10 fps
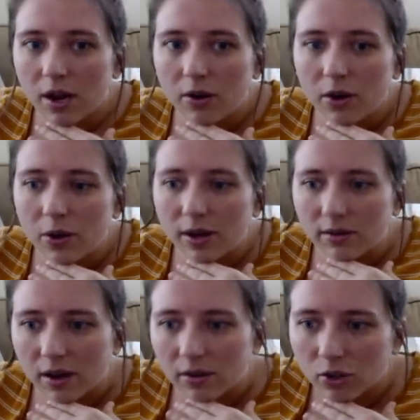Oh no, you
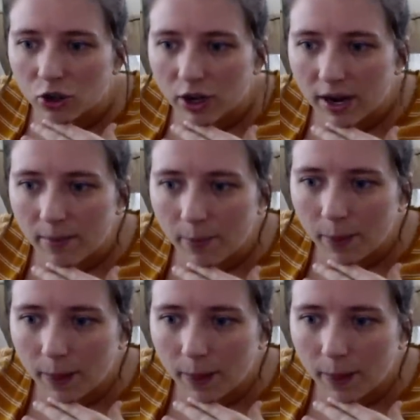guys lost the stream.